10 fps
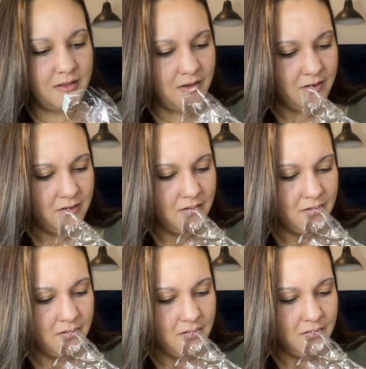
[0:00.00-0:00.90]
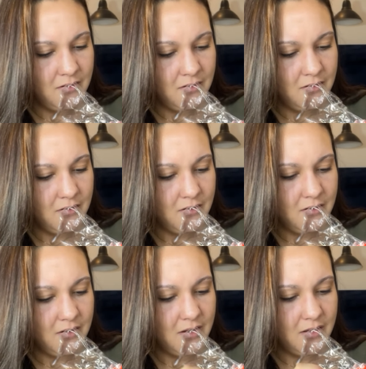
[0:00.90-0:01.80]
they're,
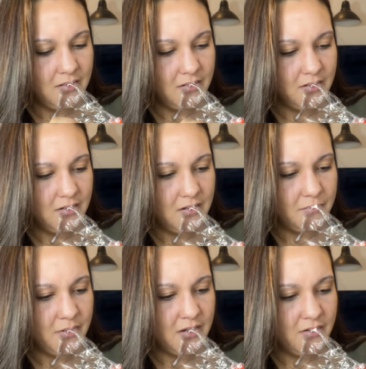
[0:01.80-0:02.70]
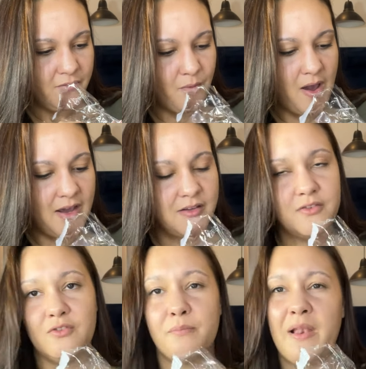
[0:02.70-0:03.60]
yeah, I think they're like made out of wax
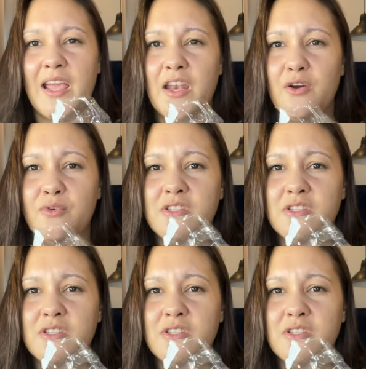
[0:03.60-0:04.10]
or Play-Doh or